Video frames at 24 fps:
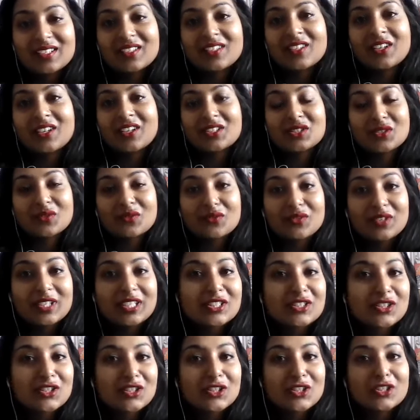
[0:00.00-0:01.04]
lots of
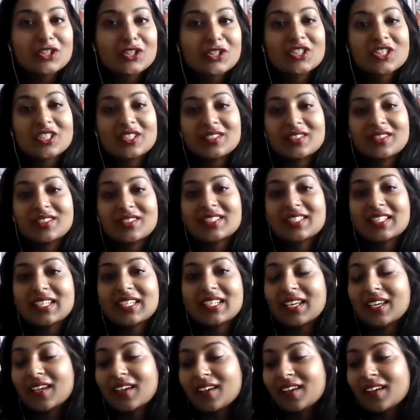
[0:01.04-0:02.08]
research and
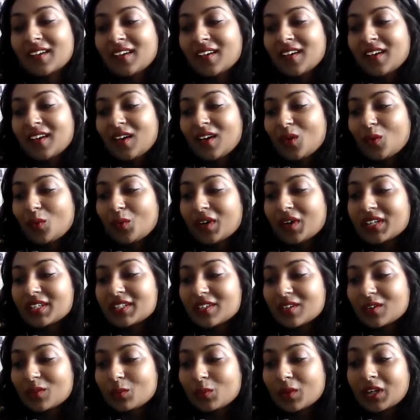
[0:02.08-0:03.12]
seeing what
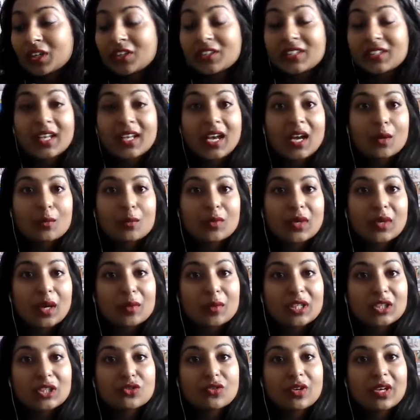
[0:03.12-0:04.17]
are the
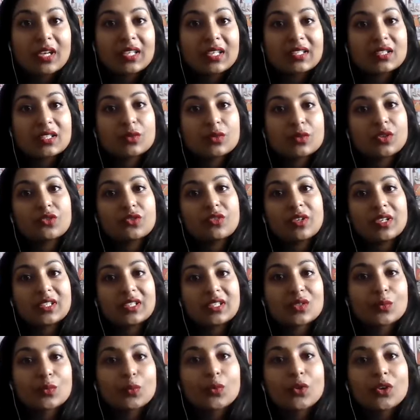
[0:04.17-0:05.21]
upcoming trends, what
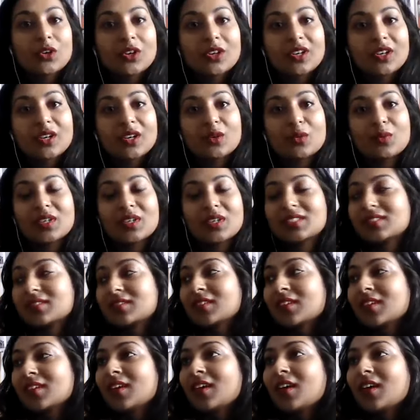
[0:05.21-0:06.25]
trends work, what
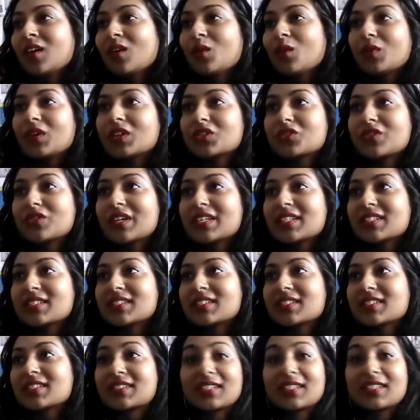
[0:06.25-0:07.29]

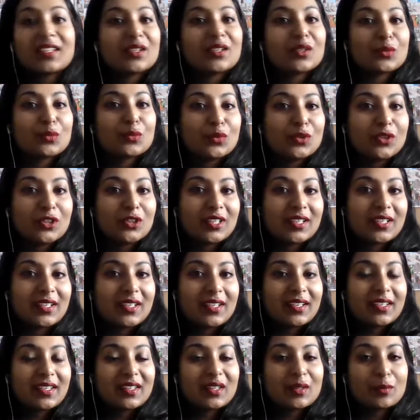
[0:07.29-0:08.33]
trends didn't work
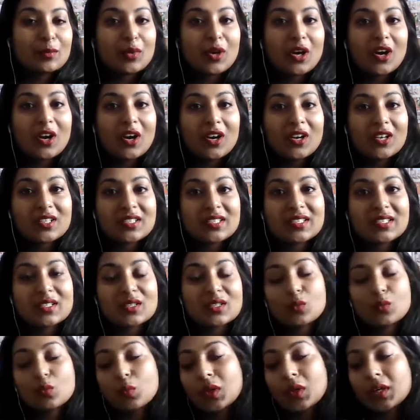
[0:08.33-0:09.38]
in the
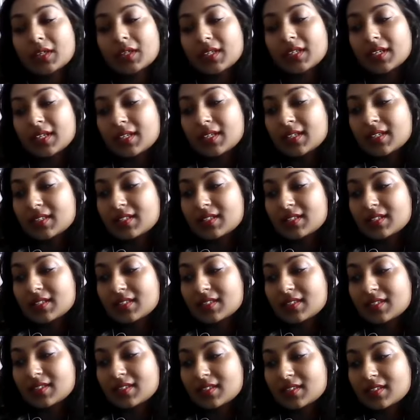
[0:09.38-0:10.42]
past, what
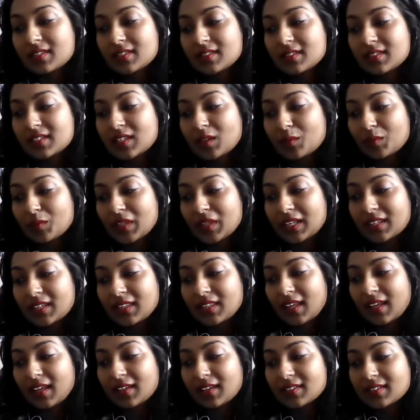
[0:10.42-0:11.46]
is something
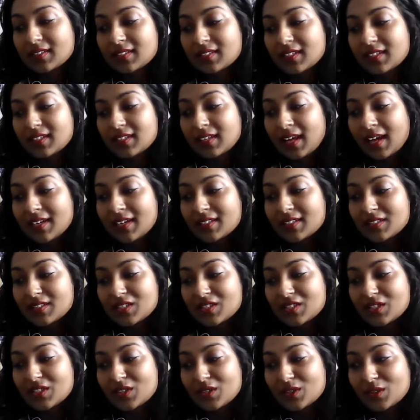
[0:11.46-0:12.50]
that
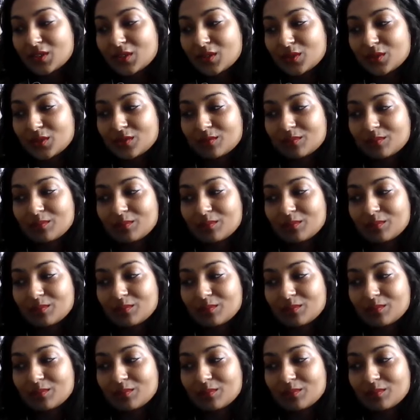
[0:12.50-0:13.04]
aligns to